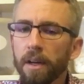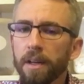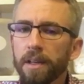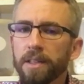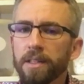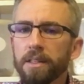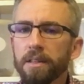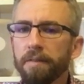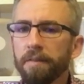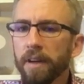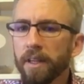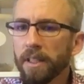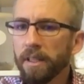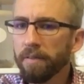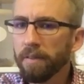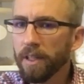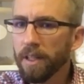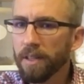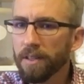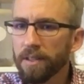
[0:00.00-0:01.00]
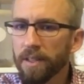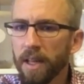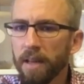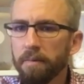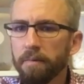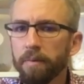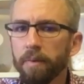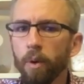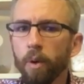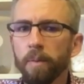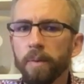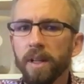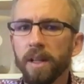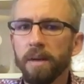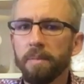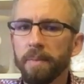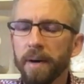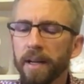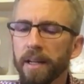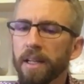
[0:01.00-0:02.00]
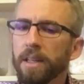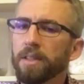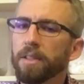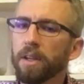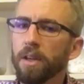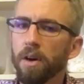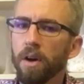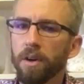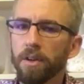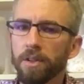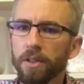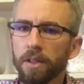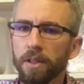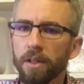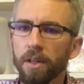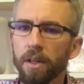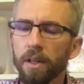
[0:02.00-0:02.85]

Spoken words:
This is effectively the same formula but in decoction,